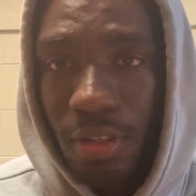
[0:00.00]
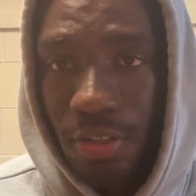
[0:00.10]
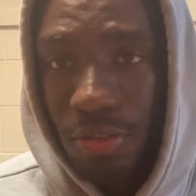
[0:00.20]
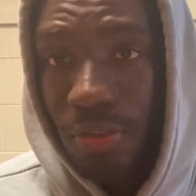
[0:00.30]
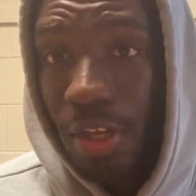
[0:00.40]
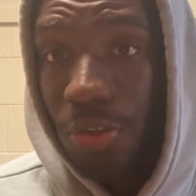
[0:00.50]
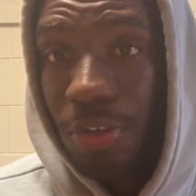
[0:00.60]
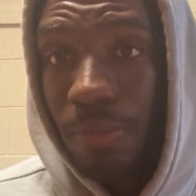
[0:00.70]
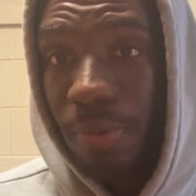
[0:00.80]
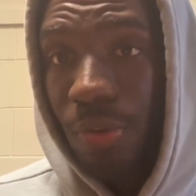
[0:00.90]
It's so that you
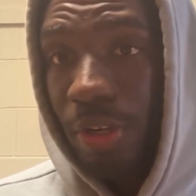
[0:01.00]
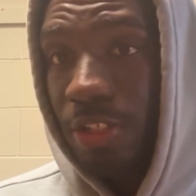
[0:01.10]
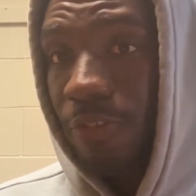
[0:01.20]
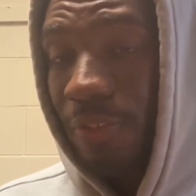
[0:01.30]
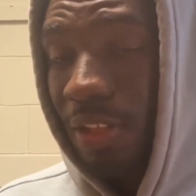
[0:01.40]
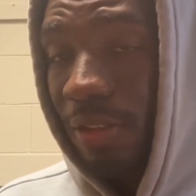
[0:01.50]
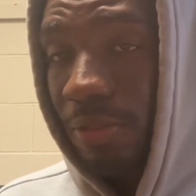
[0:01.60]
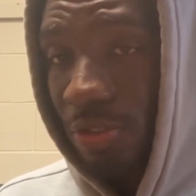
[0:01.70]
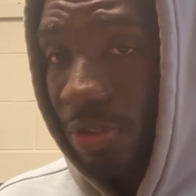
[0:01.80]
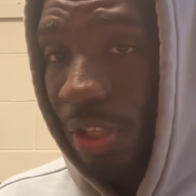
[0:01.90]
can
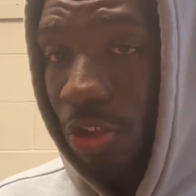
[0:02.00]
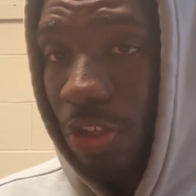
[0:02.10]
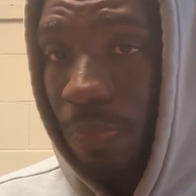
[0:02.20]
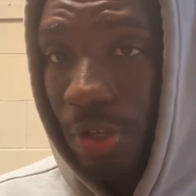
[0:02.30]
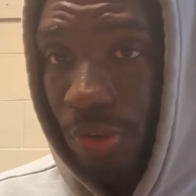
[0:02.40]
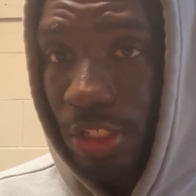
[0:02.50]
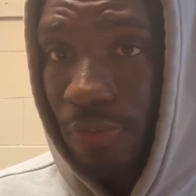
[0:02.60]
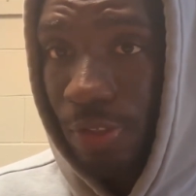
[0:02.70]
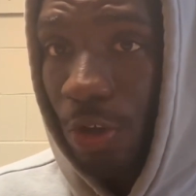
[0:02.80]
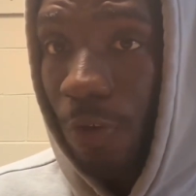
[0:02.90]

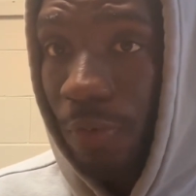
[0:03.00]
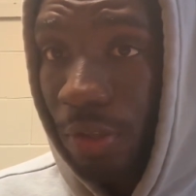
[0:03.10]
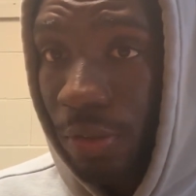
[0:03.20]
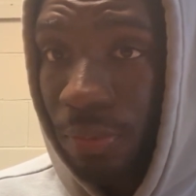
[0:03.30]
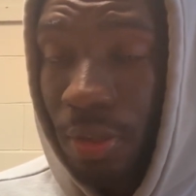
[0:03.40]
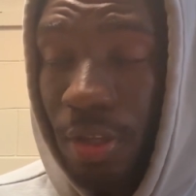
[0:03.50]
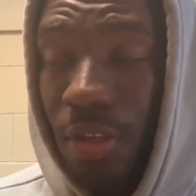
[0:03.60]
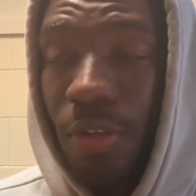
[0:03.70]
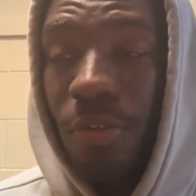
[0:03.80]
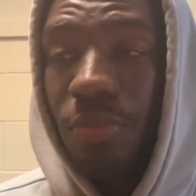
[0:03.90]
progressively overload
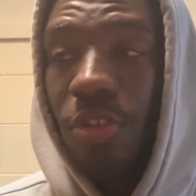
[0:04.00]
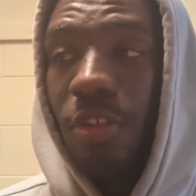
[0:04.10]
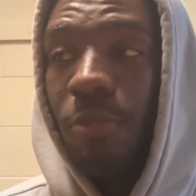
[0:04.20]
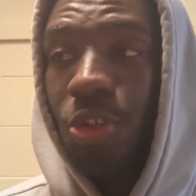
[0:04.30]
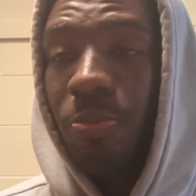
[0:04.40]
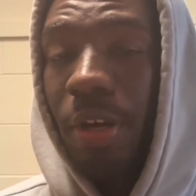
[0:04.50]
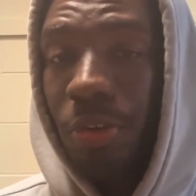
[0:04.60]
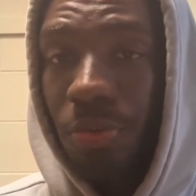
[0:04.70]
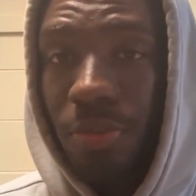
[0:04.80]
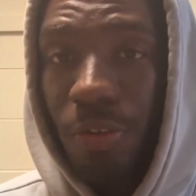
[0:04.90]
to the most
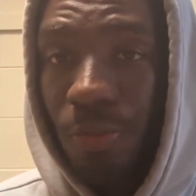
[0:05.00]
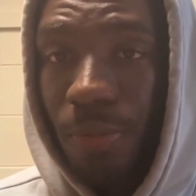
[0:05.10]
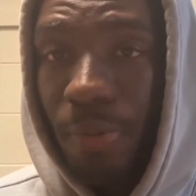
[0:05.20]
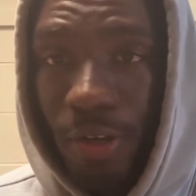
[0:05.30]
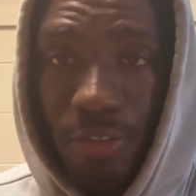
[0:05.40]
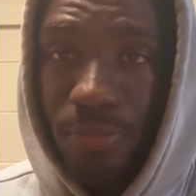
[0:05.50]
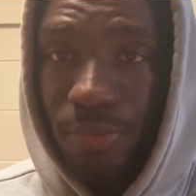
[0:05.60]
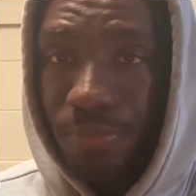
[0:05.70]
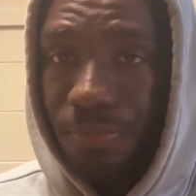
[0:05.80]
minute degree possible.